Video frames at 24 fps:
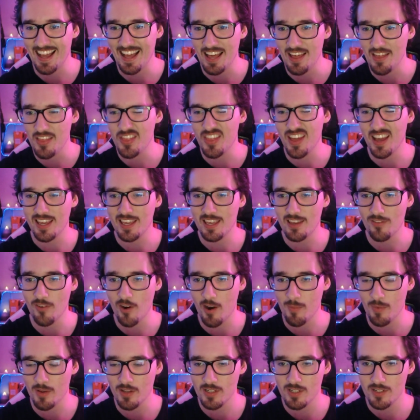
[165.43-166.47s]
Thank you very
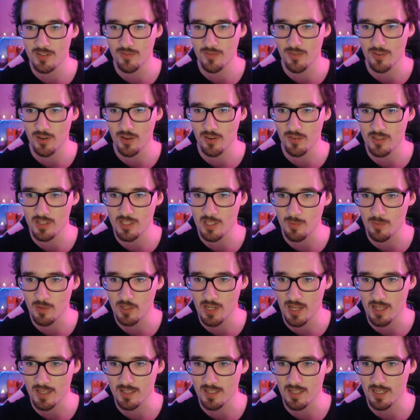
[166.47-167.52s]
much for the super
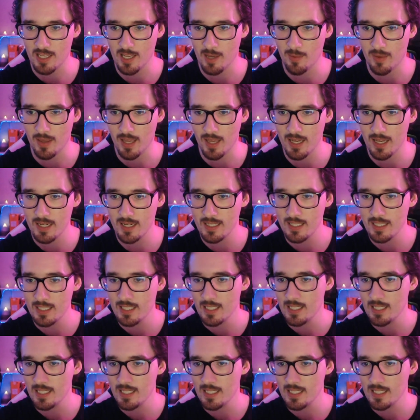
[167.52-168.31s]
chats that are coming in.